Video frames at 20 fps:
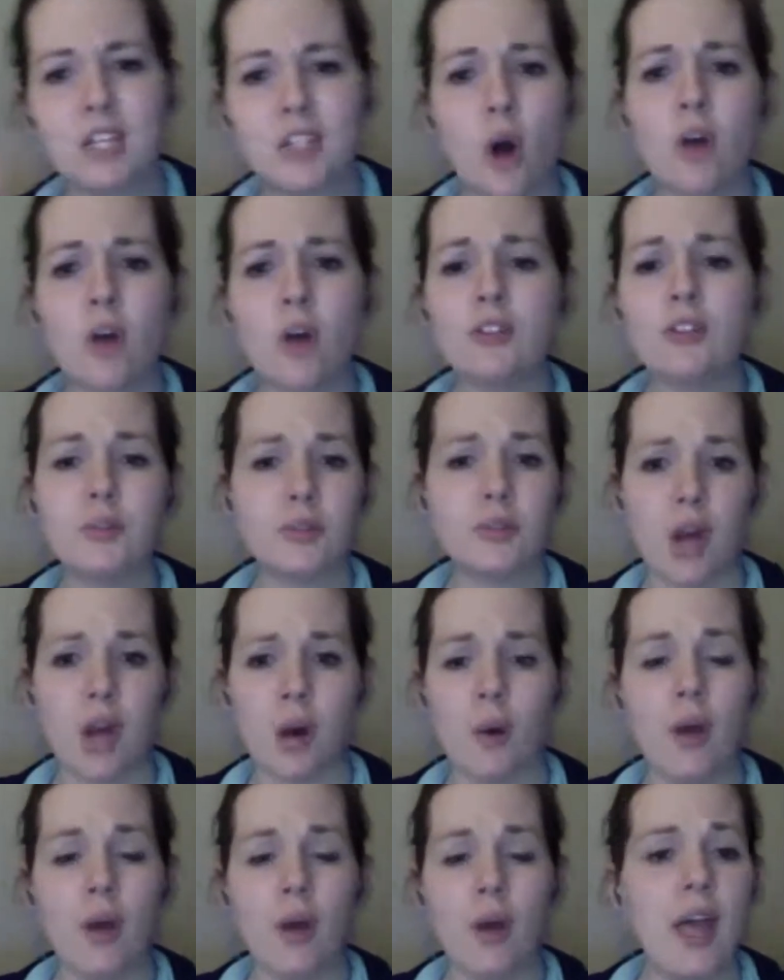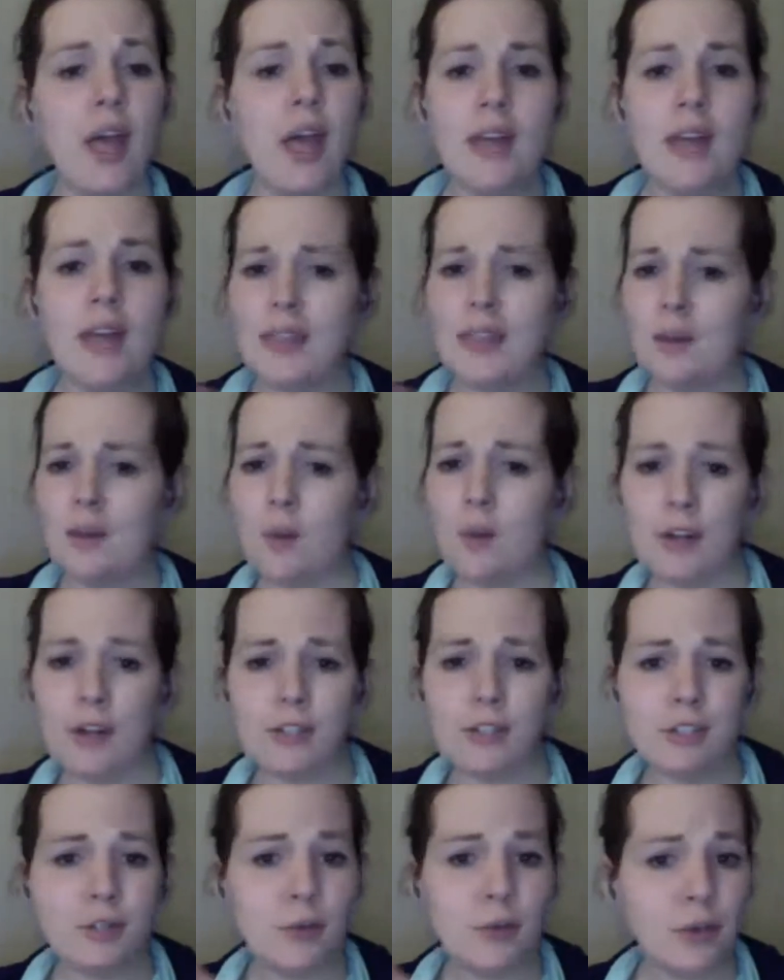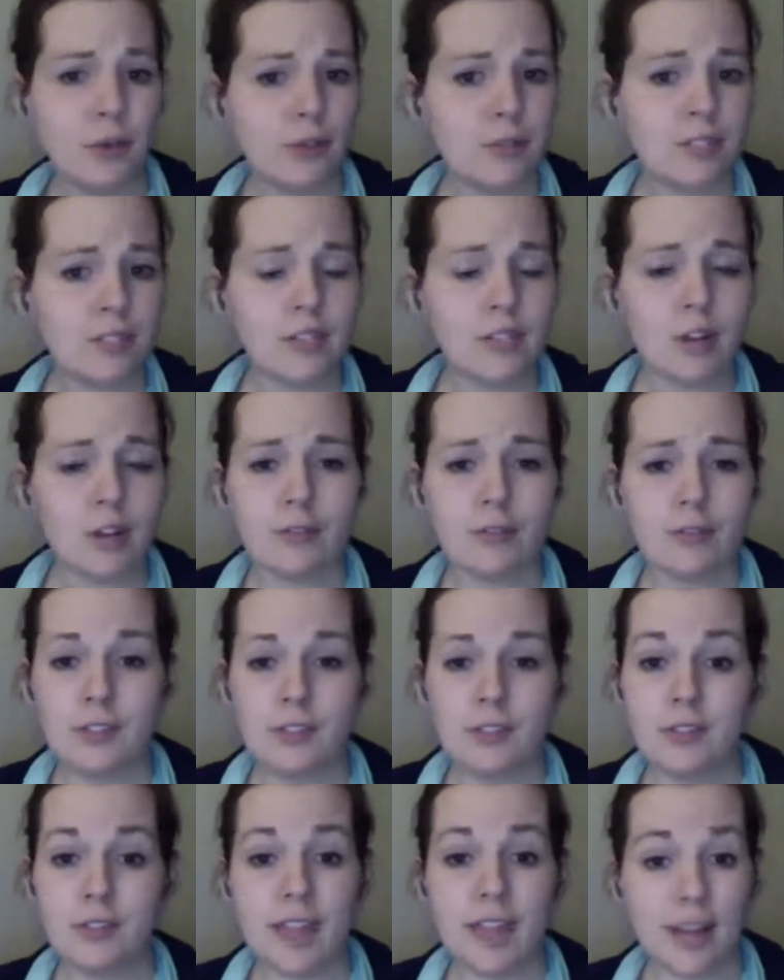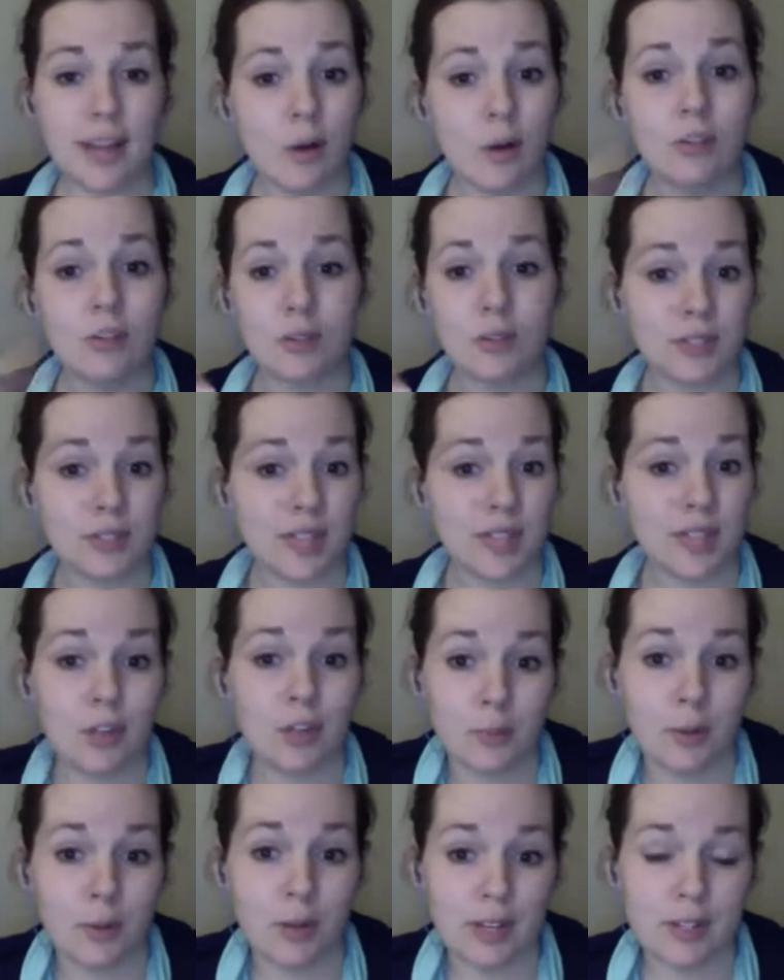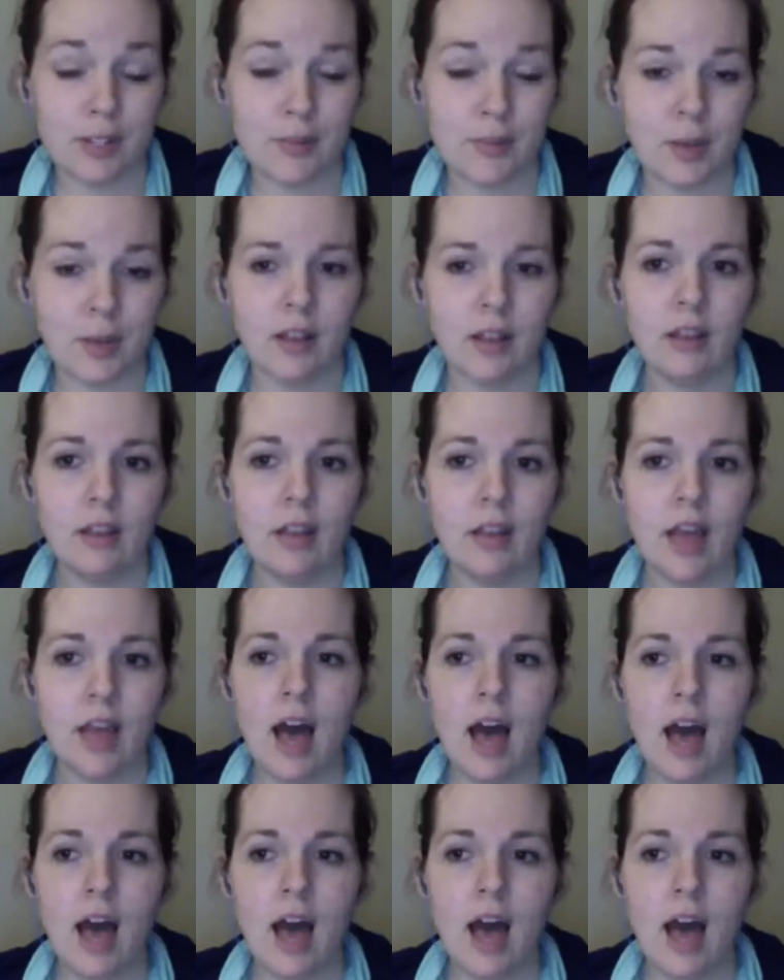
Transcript: So also know that 1 or 2 or 3-star reviews can also sell your book as well.